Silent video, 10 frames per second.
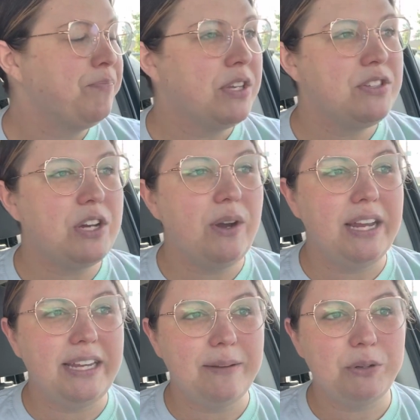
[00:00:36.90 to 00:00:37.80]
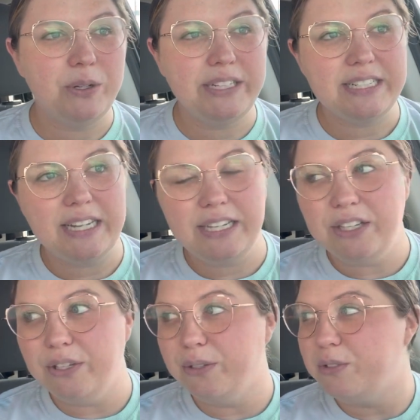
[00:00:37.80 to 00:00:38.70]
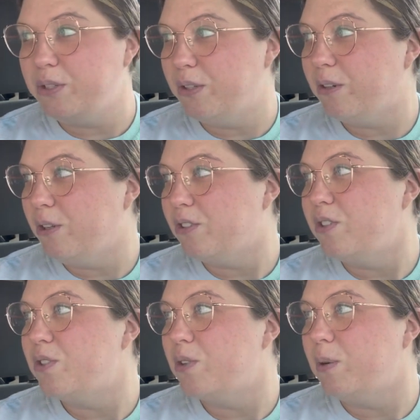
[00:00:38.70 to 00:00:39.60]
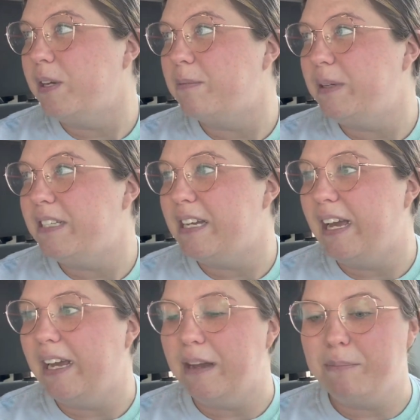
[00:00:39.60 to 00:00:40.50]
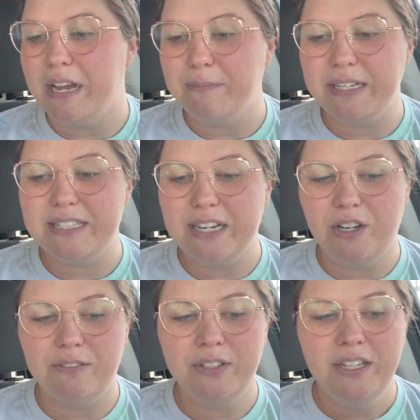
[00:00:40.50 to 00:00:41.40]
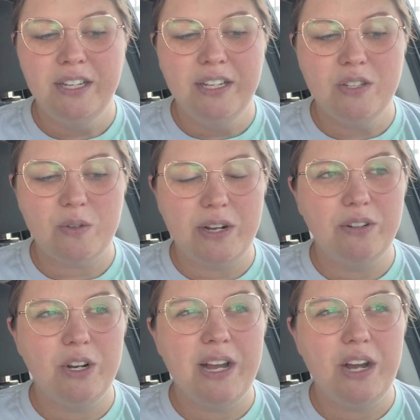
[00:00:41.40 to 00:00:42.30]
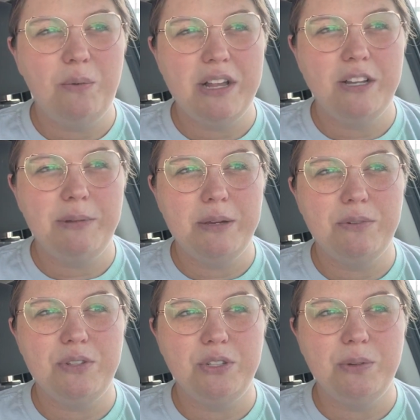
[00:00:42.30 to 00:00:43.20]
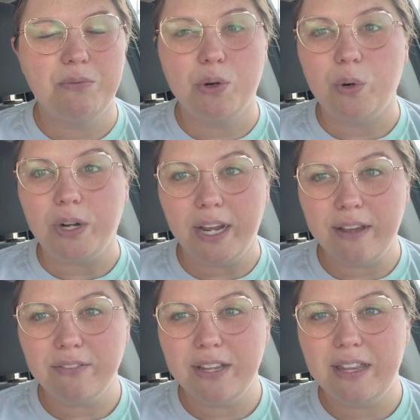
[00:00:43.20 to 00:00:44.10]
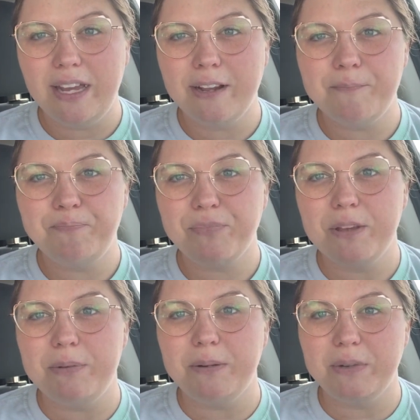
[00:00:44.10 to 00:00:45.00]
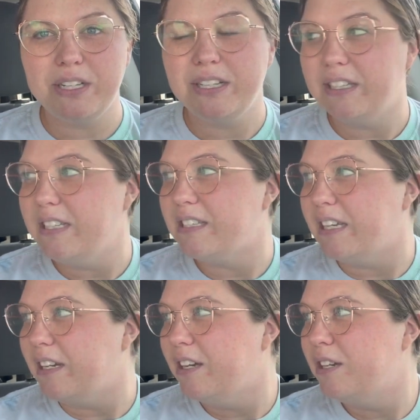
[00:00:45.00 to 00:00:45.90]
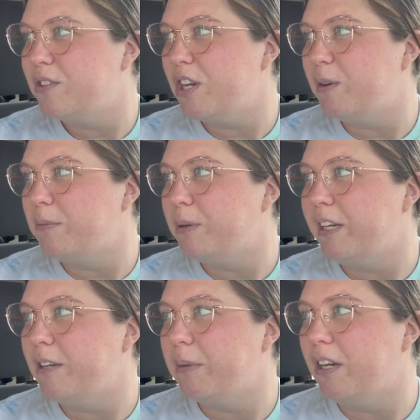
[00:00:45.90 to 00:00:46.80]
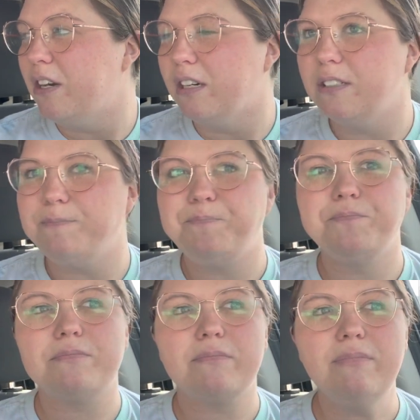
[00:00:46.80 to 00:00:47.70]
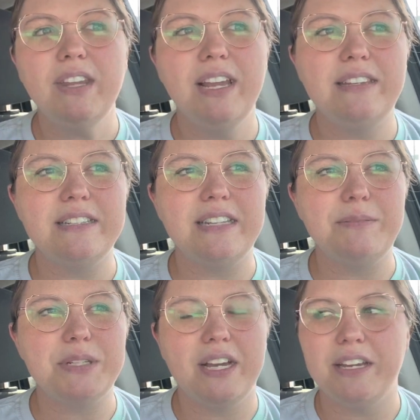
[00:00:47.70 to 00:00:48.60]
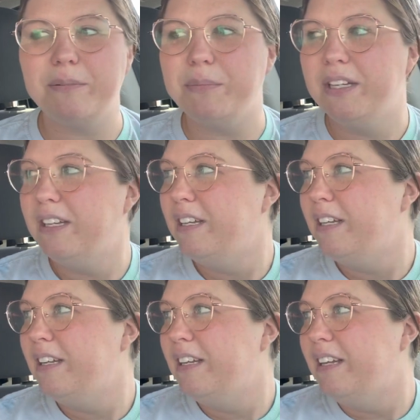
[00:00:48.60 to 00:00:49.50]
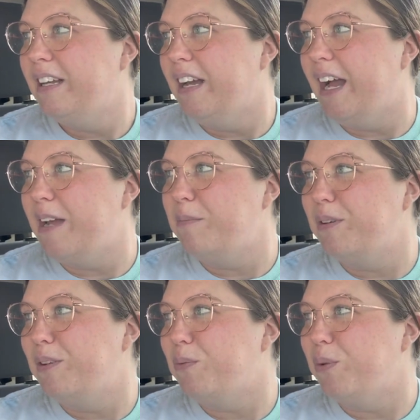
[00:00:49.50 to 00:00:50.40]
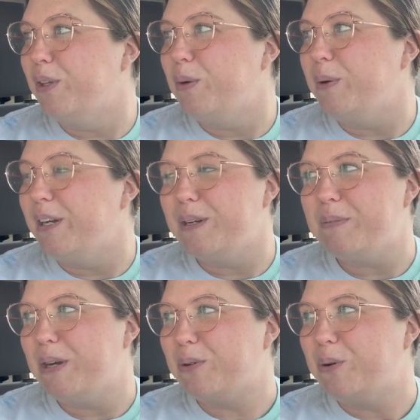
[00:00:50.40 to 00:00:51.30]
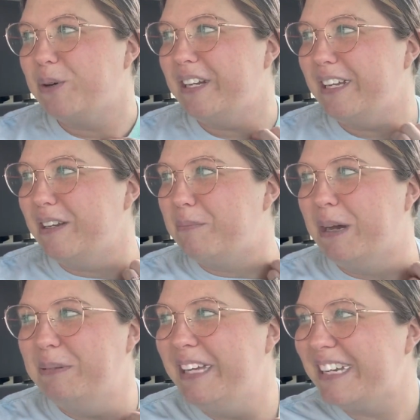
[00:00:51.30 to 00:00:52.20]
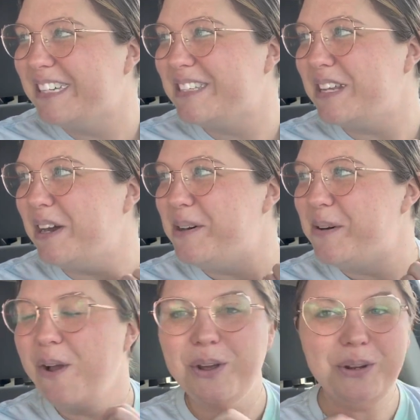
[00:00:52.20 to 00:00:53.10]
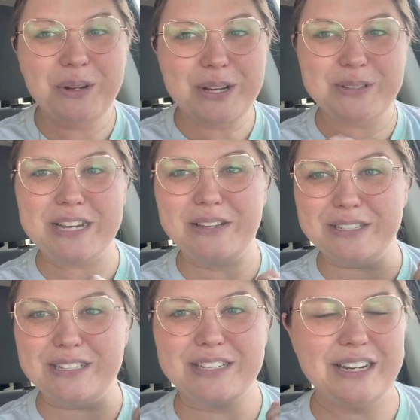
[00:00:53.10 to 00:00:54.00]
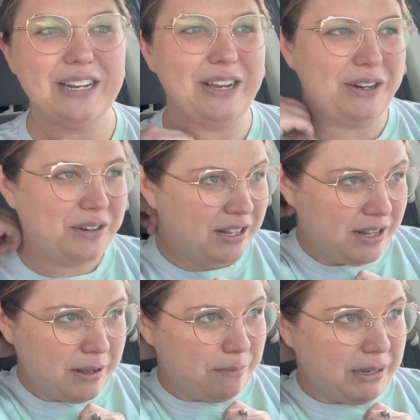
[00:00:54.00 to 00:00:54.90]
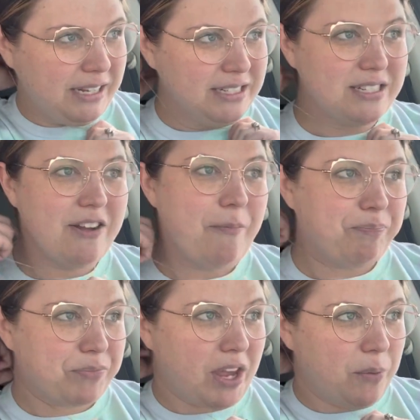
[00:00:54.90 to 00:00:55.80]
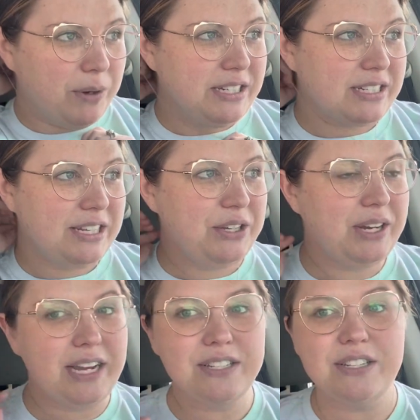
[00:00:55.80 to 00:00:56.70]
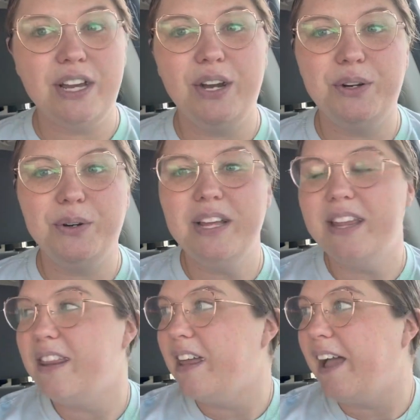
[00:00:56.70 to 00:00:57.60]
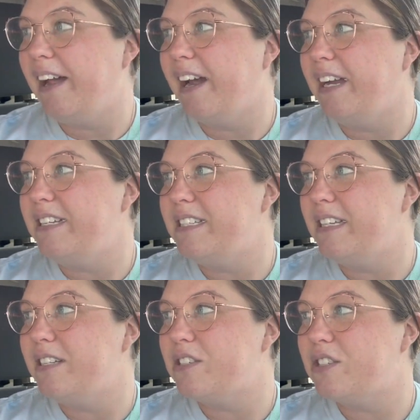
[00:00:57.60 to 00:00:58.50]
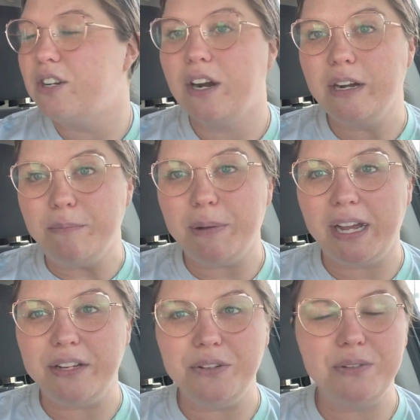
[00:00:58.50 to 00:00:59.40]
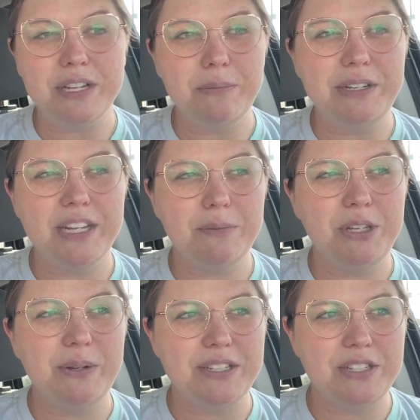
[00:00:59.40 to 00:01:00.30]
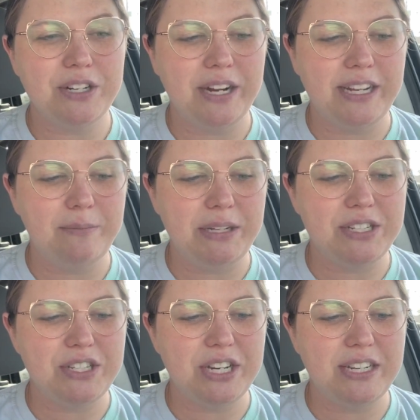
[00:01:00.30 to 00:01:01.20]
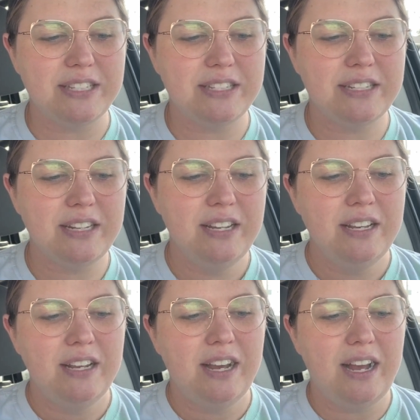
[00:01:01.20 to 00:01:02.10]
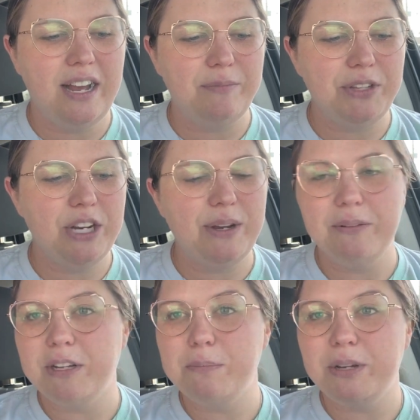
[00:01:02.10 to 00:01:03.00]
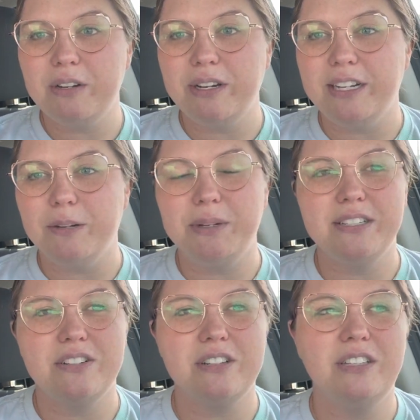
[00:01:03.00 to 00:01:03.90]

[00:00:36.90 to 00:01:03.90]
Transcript: So I am going to take you to the grocery store with me today. I'm by myself, so I don't know how well I'll be able to do with recording everything, but I'm going to at least like show what I'm putting in my cart. At the same time, I'm really weird about recording in public, so who knows how this is going to go. But I wanted to let you guys know that I did start my new WW Instagram. It's just, uh, you know, I'm going to put it right here because there's a